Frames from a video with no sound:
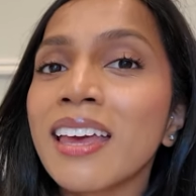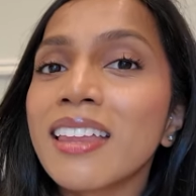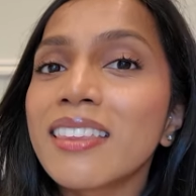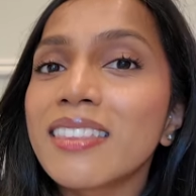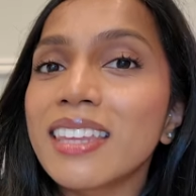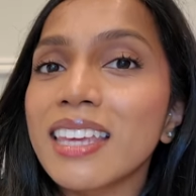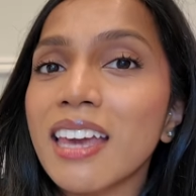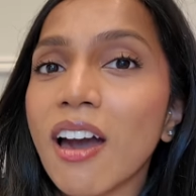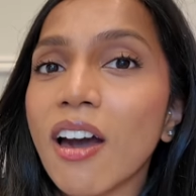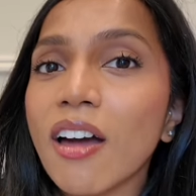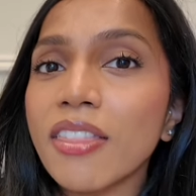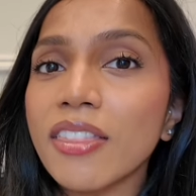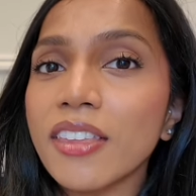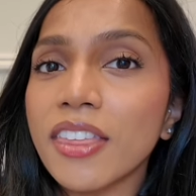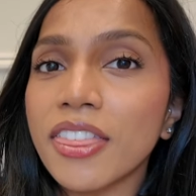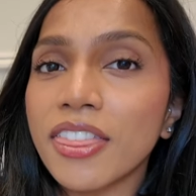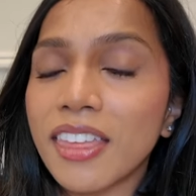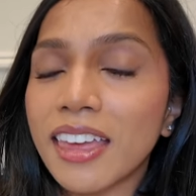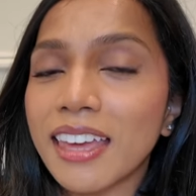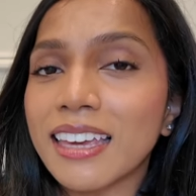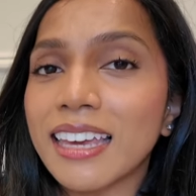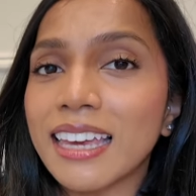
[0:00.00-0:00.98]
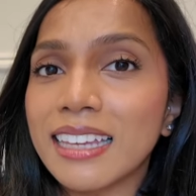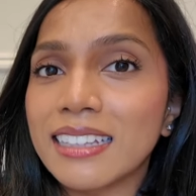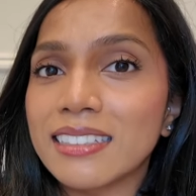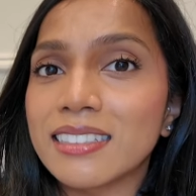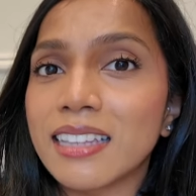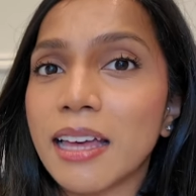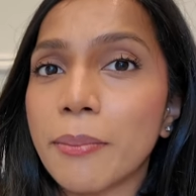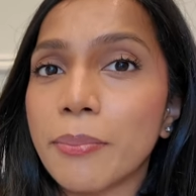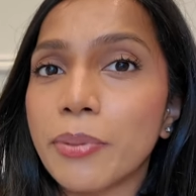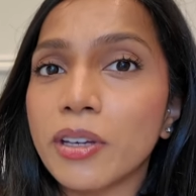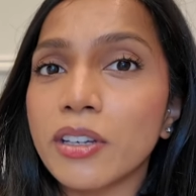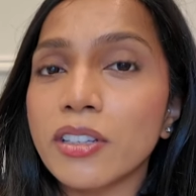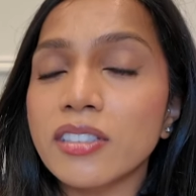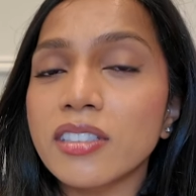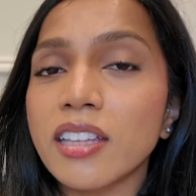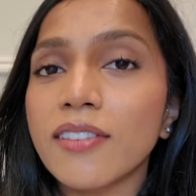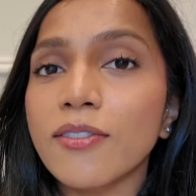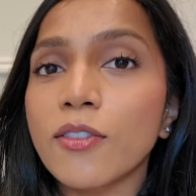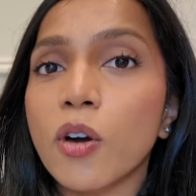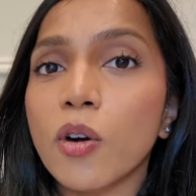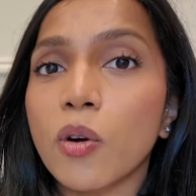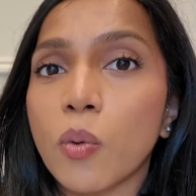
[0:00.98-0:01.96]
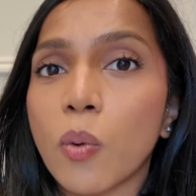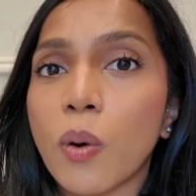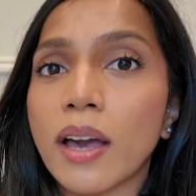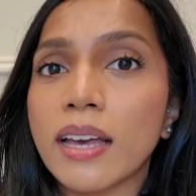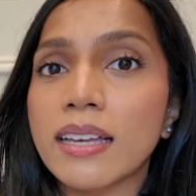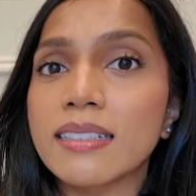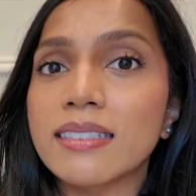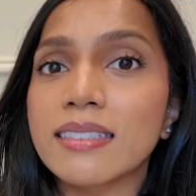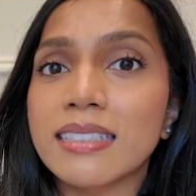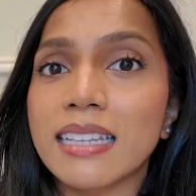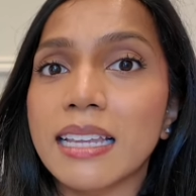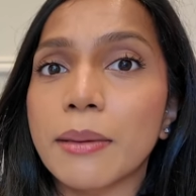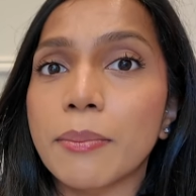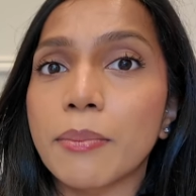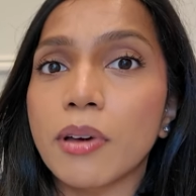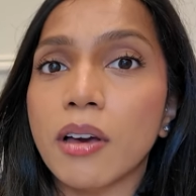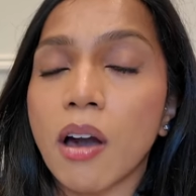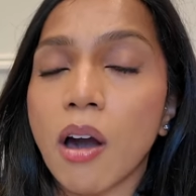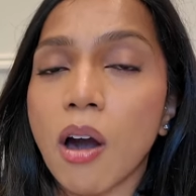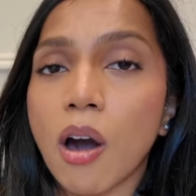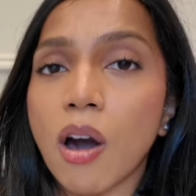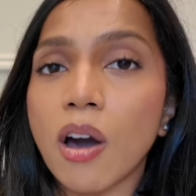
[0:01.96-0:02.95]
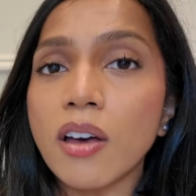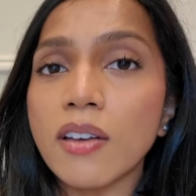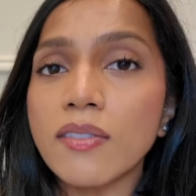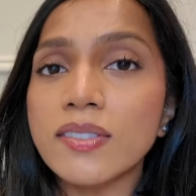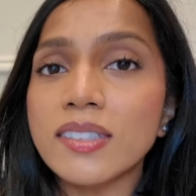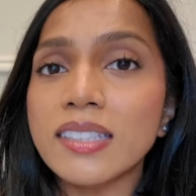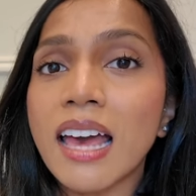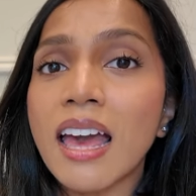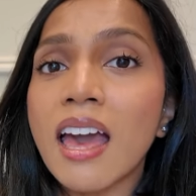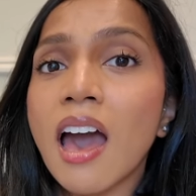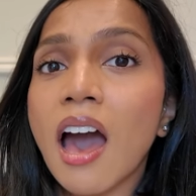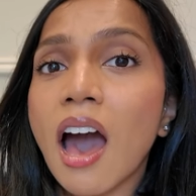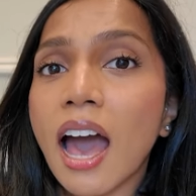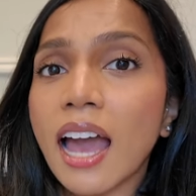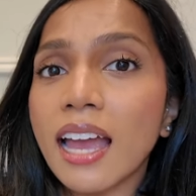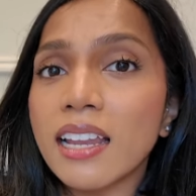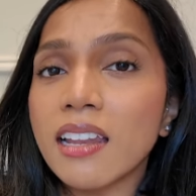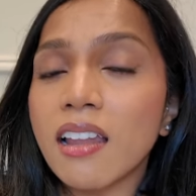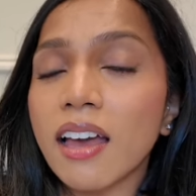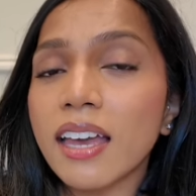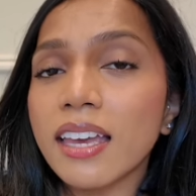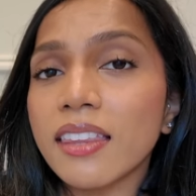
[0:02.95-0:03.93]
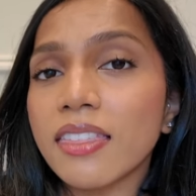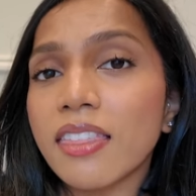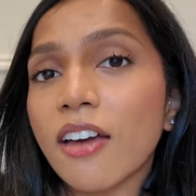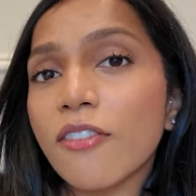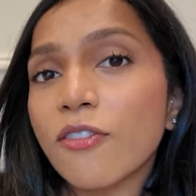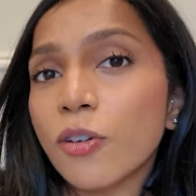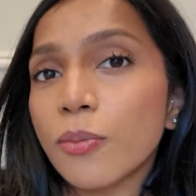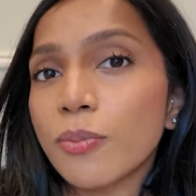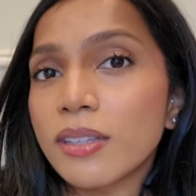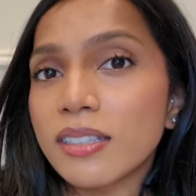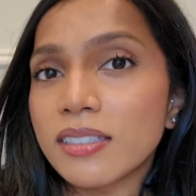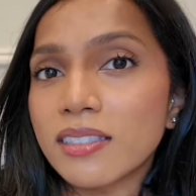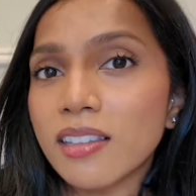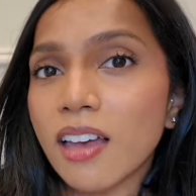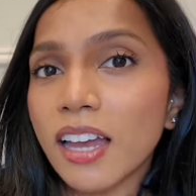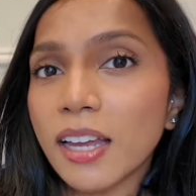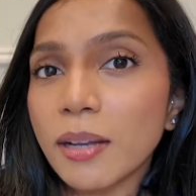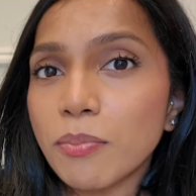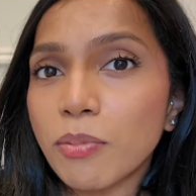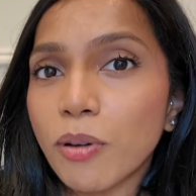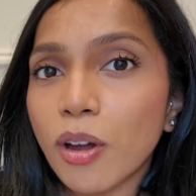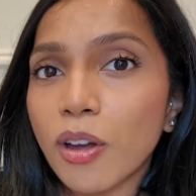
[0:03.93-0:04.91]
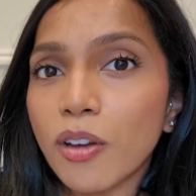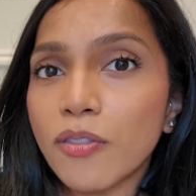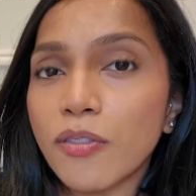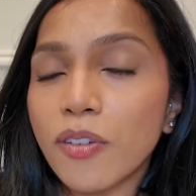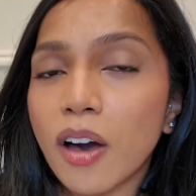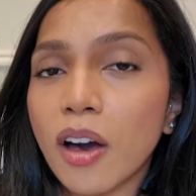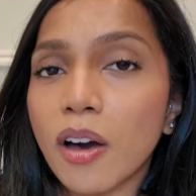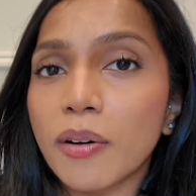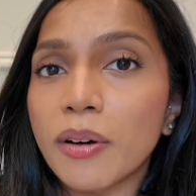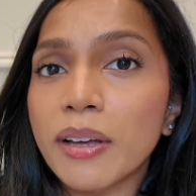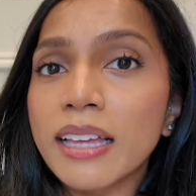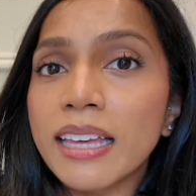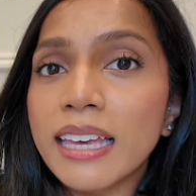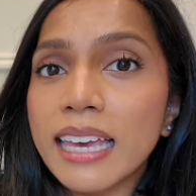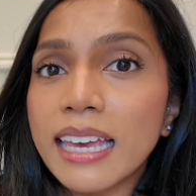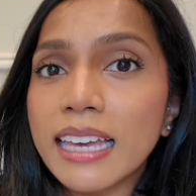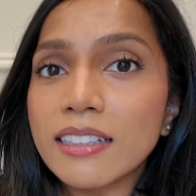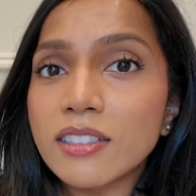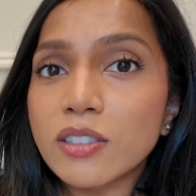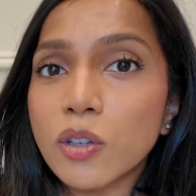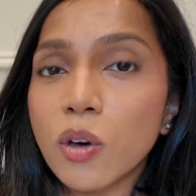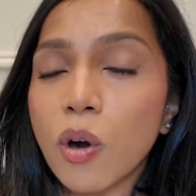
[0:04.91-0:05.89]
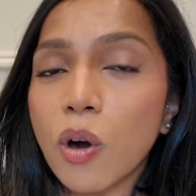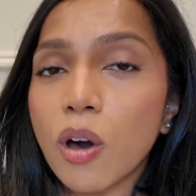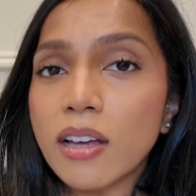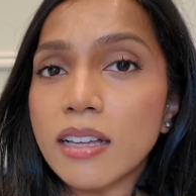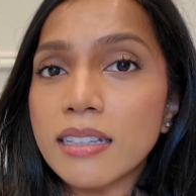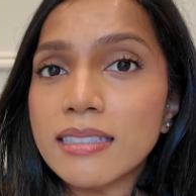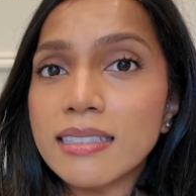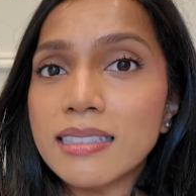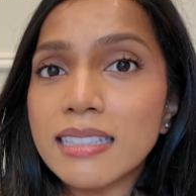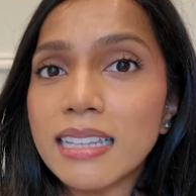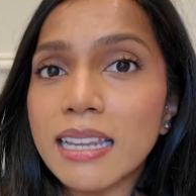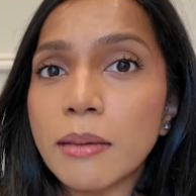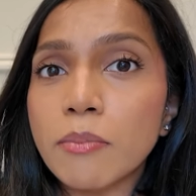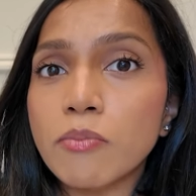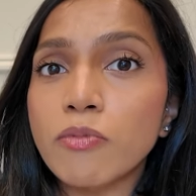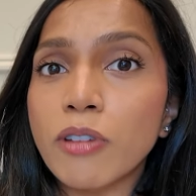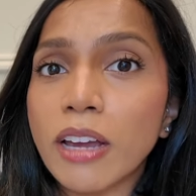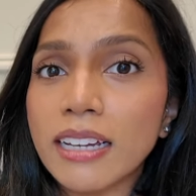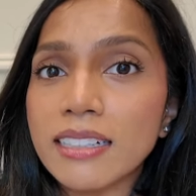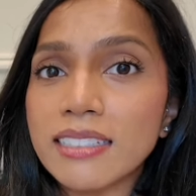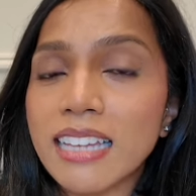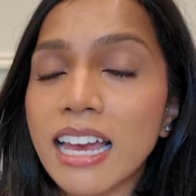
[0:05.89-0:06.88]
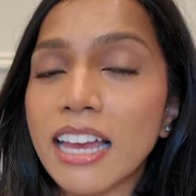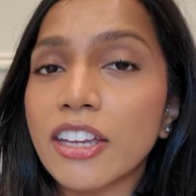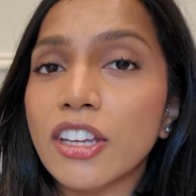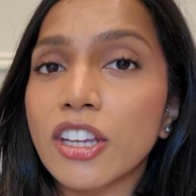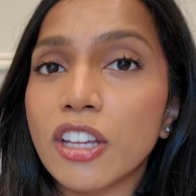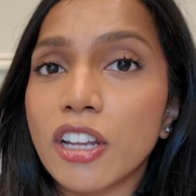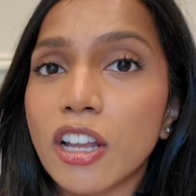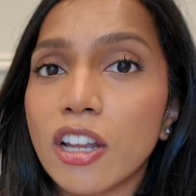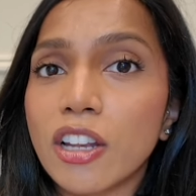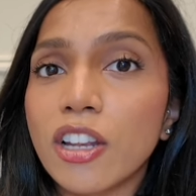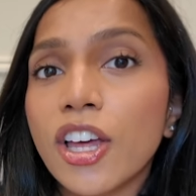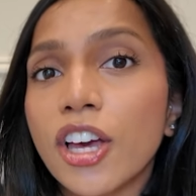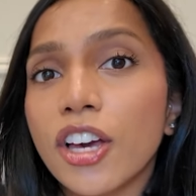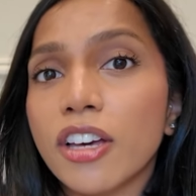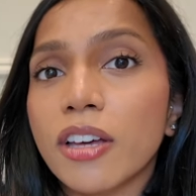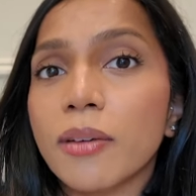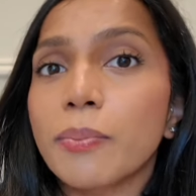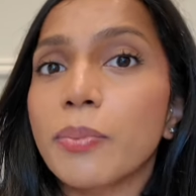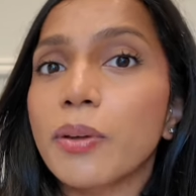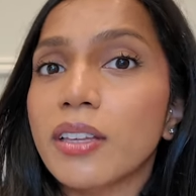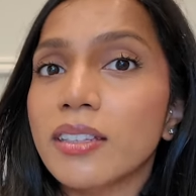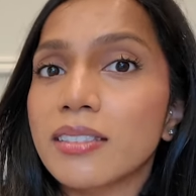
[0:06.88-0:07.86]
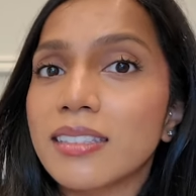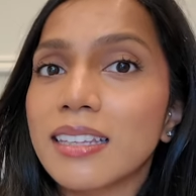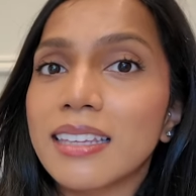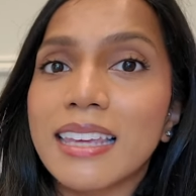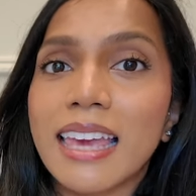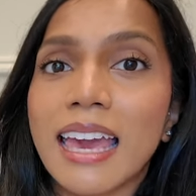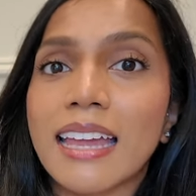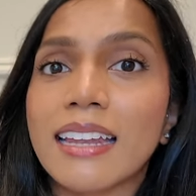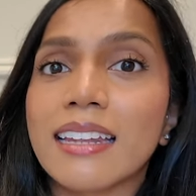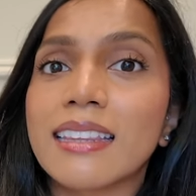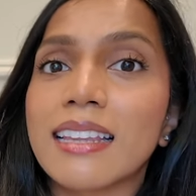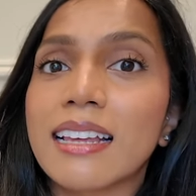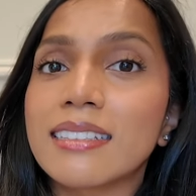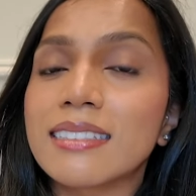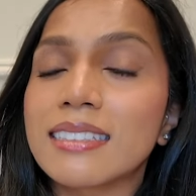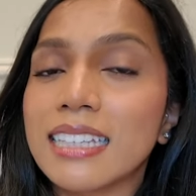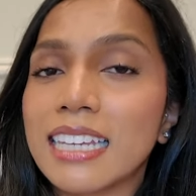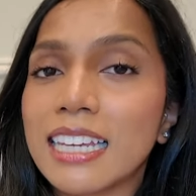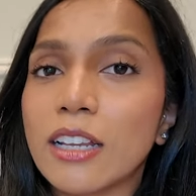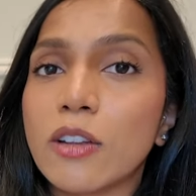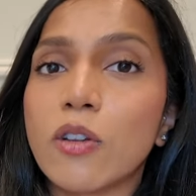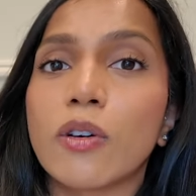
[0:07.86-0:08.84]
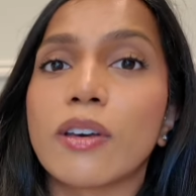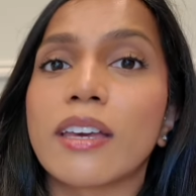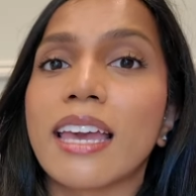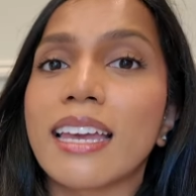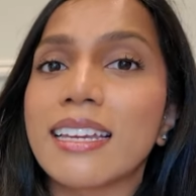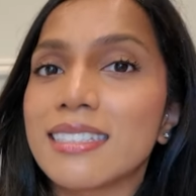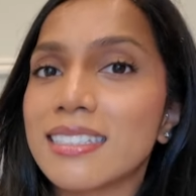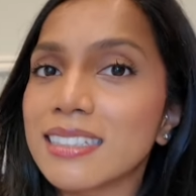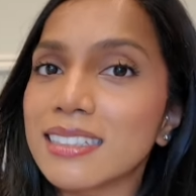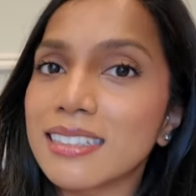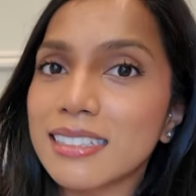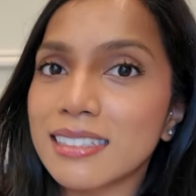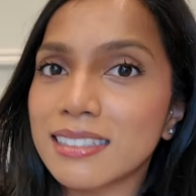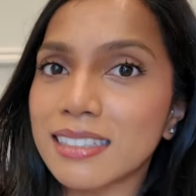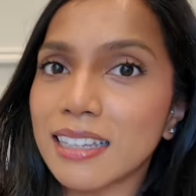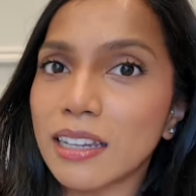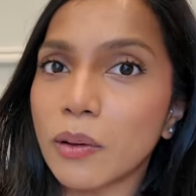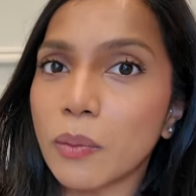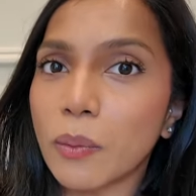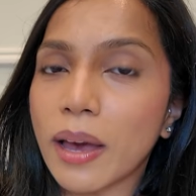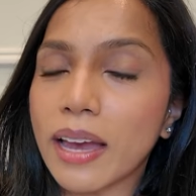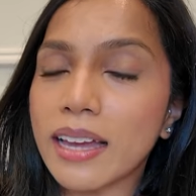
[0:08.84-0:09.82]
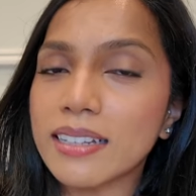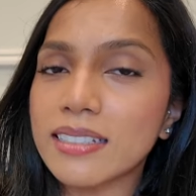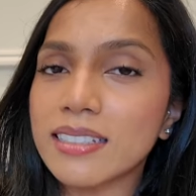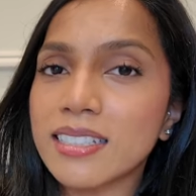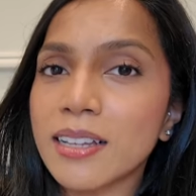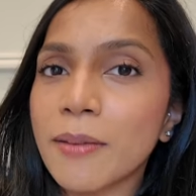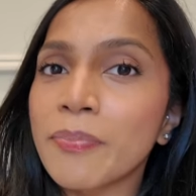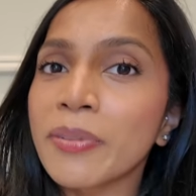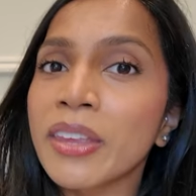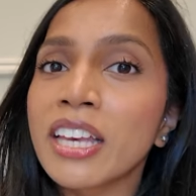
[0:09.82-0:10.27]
The other thing is that because I've got quite slim calves, I like that from the side profile, it's got a slim rectangular look because again, that's elongating the silhouette.